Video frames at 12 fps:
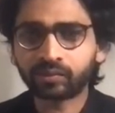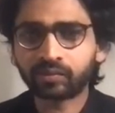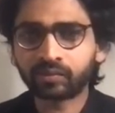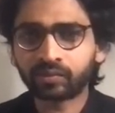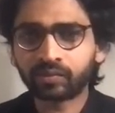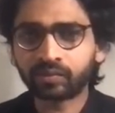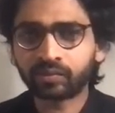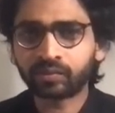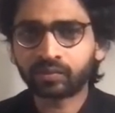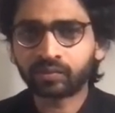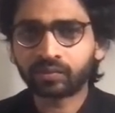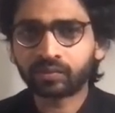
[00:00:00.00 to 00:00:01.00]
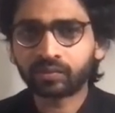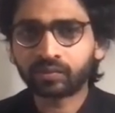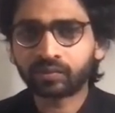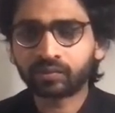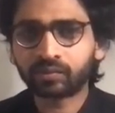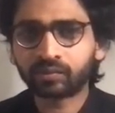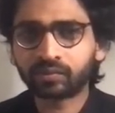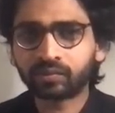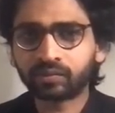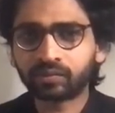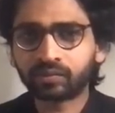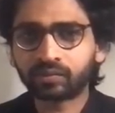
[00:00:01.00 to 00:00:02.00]

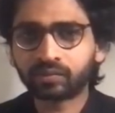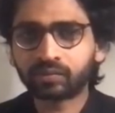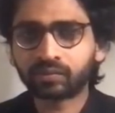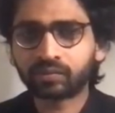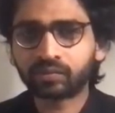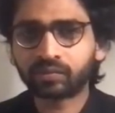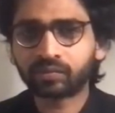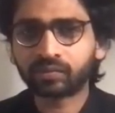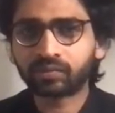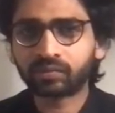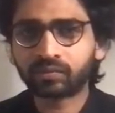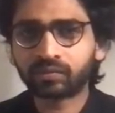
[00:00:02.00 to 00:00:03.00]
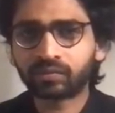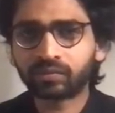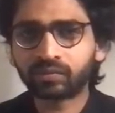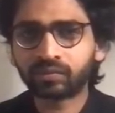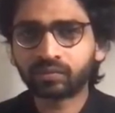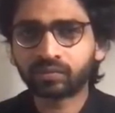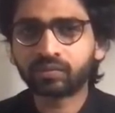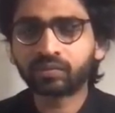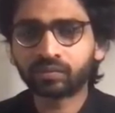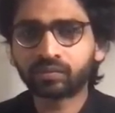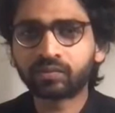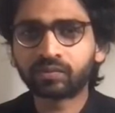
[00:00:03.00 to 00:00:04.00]

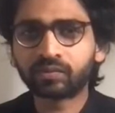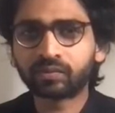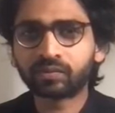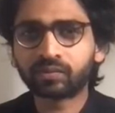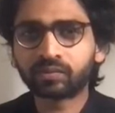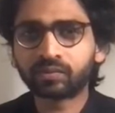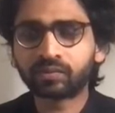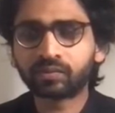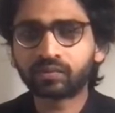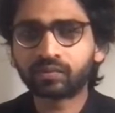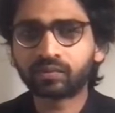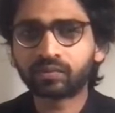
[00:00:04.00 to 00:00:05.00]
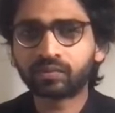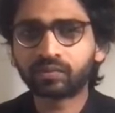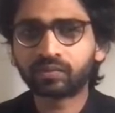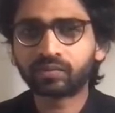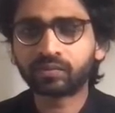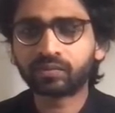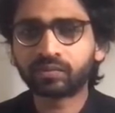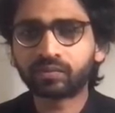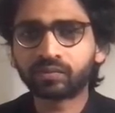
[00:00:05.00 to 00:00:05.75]
(not speaking)